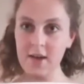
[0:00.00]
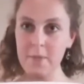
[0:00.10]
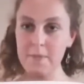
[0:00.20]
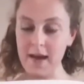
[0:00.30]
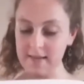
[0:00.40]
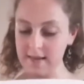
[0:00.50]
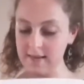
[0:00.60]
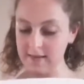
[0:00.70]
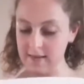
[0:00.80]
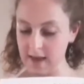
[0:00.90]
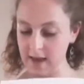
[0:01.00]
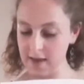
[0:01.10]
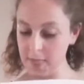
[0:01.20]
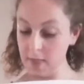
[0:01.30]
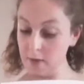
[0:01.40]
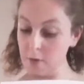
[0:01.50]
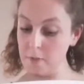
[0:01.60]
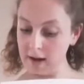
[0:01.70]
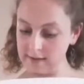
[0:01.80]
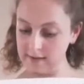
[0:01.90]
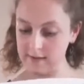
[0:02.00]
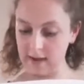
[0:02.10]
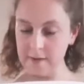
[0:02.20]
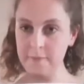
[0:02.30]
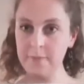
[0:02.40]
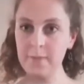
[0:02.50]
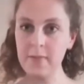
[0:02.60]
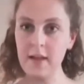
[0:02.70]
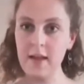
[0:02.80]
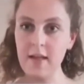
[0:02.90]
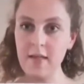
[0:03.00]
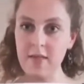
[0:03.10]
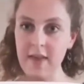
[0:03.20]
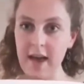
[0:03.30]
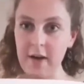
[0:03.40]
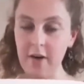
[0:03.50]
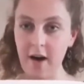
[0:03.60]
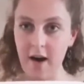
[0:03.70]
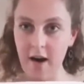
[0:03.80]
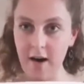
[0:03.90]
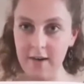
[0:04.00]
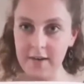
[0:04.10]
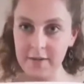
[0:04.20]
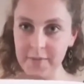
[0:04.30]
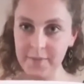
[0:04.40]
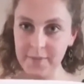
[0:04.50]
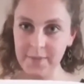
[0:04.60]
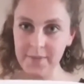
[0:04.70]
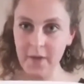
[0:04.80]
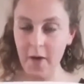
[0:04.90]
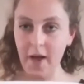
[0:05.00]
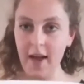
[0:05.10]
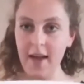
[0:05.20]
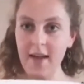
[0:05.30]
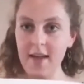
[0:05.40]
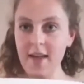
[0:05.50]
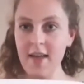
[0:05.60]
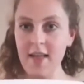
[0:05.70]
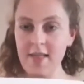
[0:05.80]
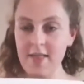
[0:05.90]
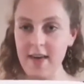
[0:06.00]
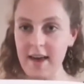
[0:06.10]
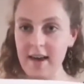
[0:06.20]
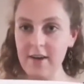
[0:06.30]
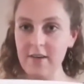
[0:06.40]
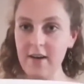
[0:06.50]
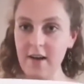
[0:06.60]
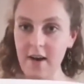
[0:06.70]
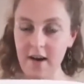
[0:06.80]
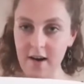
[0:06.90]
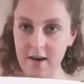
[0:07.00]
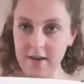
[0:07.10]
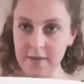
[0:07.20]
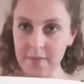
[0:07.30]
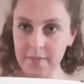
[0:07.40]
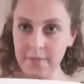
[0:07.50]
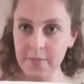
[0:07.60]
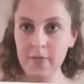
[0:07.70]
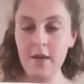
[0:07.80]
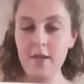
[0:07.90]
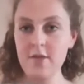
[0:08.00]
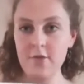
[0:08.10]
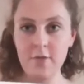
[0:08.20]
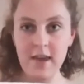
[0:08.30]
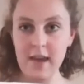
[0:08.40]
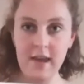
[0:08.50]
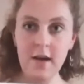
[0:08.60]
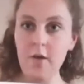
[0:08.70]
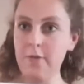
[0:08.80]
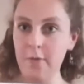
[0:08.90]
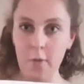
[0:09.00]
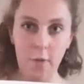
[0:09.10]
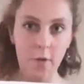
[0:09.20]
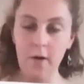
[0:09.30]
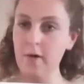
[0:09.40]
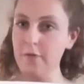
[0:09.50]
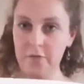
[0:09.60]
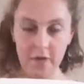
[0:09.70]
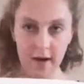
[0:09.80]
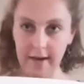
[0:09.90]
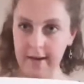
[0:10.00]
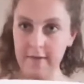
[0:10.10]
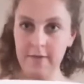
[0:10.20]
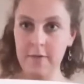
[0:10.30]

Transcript: Better to say, you must say, there are. Okay, there are 3, 4, 5